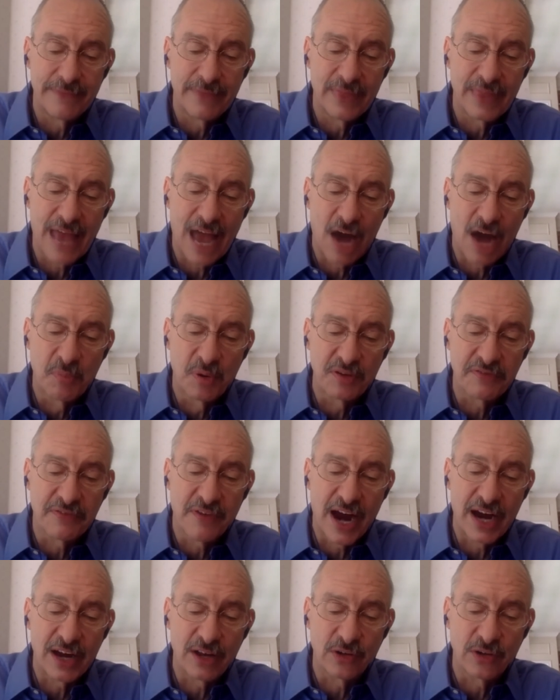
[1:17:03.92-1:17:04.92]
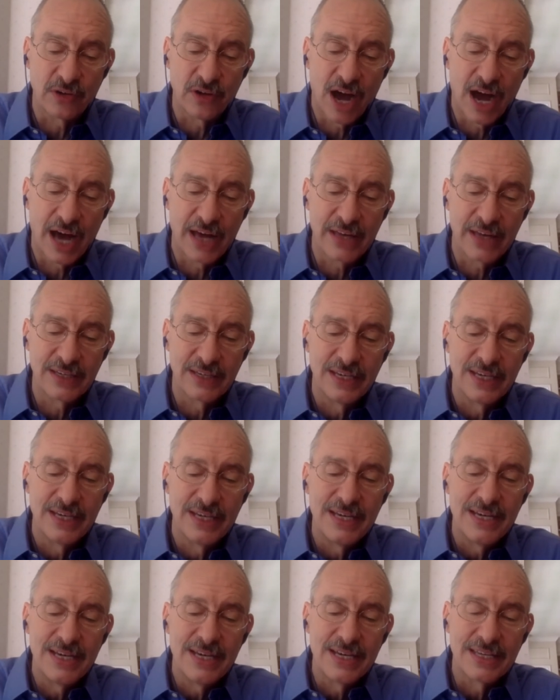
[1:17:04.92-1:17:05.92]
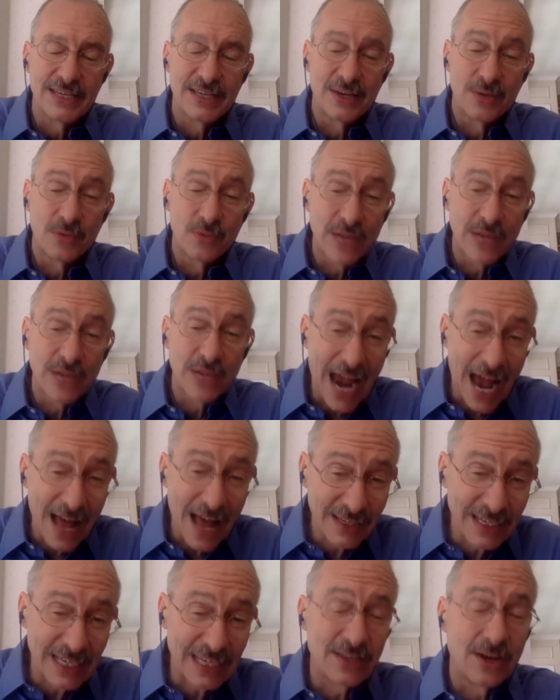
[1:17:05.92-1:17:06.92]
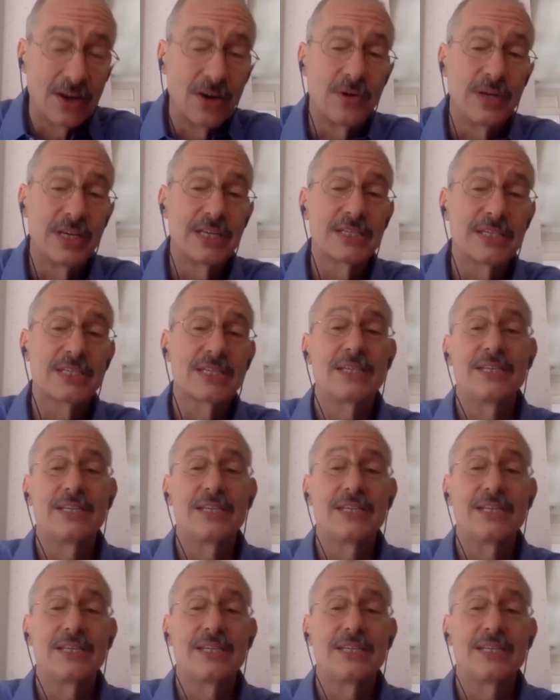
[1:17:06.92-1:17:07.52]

output file or not. The reality, though, is,